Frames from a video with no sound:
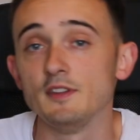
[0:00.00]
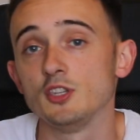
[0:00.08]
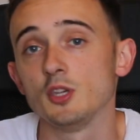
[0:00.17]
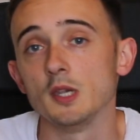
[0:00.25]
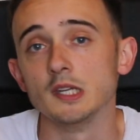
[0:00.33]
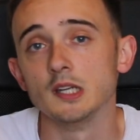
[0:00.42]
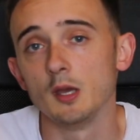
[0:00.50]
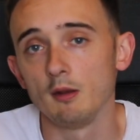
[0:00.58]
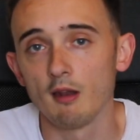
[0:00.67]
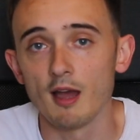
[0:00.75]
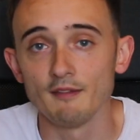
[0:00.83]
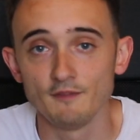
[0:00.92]
you're shooting low
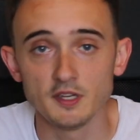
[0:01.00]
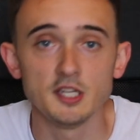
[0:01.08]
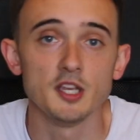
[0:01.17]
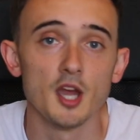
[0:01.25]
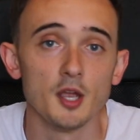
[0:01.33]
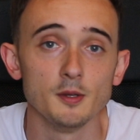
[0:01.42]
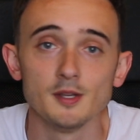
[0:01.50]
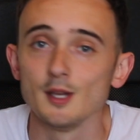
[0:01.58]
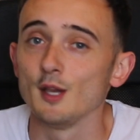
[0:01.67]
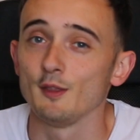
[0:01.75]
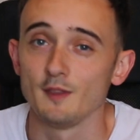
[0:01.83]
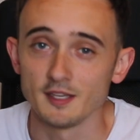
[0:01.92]
light video,
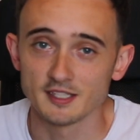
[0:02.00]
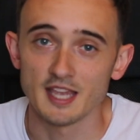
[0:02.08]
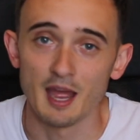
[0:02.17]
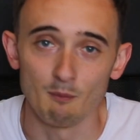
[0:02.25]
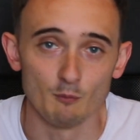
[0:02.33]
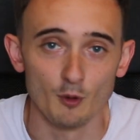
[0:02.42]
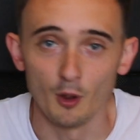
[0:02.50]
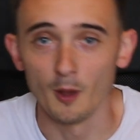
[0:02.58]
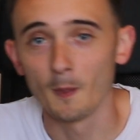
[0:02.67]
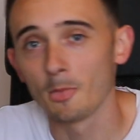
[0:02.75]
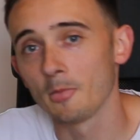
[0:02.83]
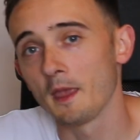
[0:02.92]
this
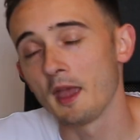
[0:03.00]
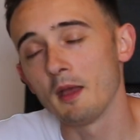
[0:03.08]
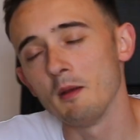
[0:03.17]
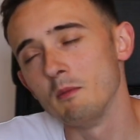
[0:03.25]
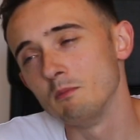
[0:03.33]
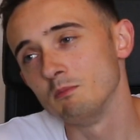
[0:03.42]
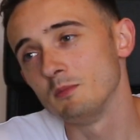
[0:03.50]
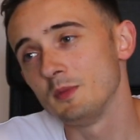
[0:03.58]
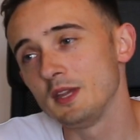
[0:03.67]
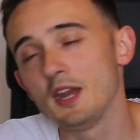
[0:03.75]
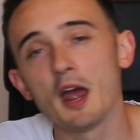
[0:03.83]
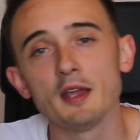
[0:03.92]
camera,
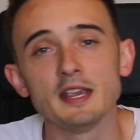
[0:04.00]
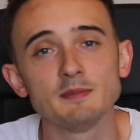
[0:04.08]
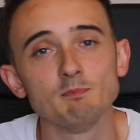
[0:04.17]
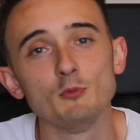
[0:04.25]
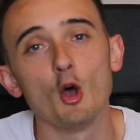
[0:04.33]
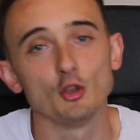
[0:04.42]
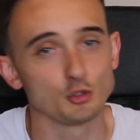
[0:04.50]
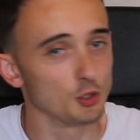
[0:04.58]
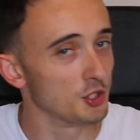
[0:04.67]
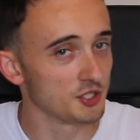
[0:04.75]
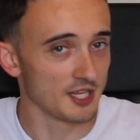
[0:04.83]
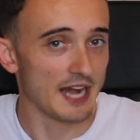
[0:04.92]
is not as
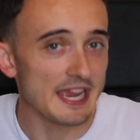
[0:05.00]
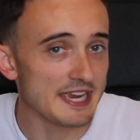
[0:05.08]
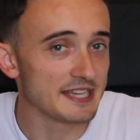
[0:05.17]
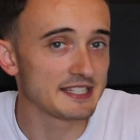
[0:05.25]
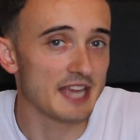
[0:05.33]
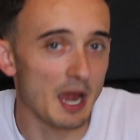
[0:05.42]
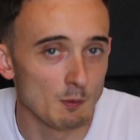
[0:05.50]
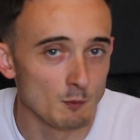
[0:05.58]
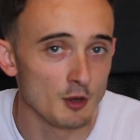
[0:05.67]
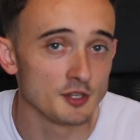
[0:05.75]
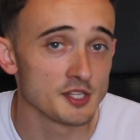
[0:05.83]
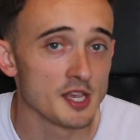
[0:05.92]
good as the latest
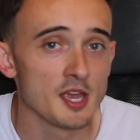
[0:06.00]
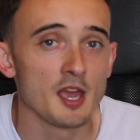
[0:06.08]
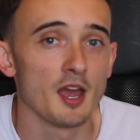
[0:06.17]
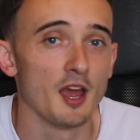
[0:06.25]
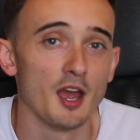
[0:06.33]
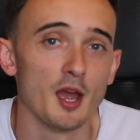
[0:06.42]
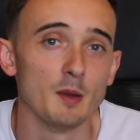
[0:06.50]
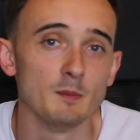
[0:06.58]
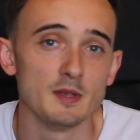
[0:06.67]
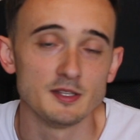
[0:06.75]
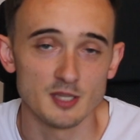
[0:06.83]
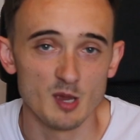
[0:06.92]
cameras
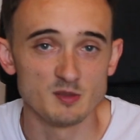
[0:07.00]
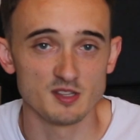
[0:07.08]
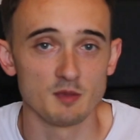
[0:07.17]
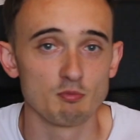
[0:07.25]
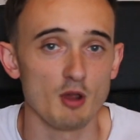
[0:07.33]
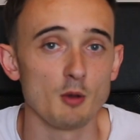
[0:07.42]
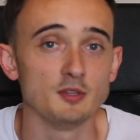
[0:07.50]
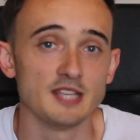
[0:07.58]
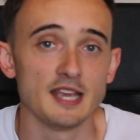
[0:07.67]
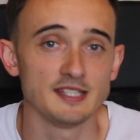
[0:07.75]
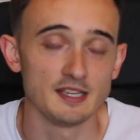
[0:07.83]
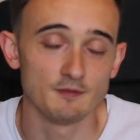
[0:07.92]
in terms of the
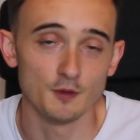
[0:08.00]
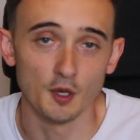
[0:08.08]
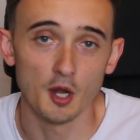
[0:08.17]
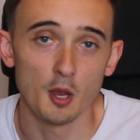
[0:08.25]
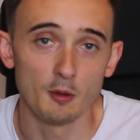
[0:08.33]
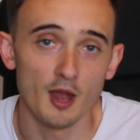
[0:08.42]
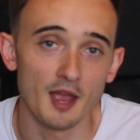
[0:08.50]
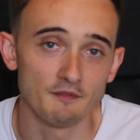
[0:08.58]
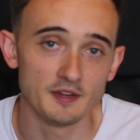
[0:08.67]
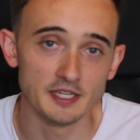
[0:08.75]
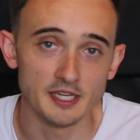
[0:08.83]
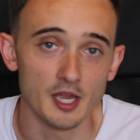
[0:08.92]
processing for the low light
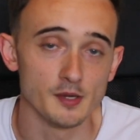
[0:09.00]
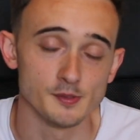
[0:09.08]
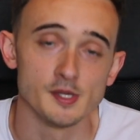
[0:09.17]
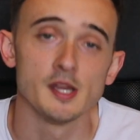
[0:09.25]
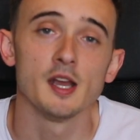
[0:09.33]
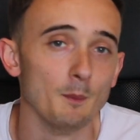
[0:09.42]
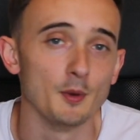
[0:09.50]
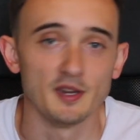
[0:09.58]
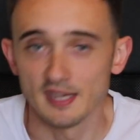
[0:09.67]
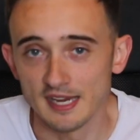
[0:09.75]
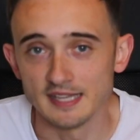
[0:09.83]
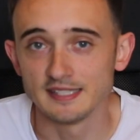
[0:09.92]
video, but
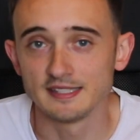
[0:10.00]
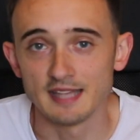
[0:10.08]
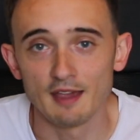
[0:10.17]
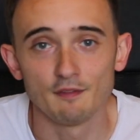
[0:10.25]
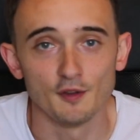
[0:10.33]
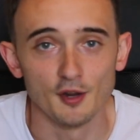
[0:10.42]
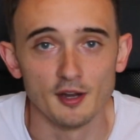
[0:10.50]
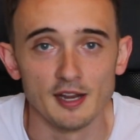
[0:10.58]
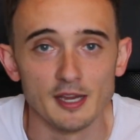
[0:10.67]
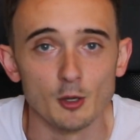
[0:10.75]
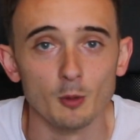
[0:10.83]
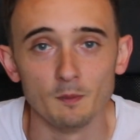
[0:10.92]
it is
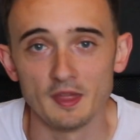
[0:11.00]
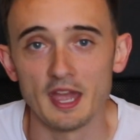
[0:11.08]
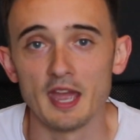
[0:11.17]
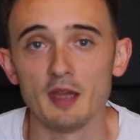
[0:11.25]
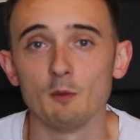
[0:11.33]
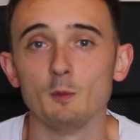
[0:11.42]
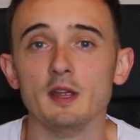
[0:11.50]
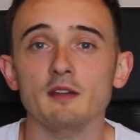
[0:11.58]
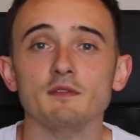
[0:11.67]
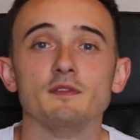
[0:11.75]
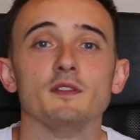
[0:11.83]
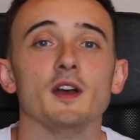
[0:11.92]
definitely up there
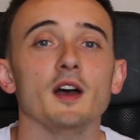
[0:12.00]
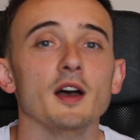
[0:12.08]
with,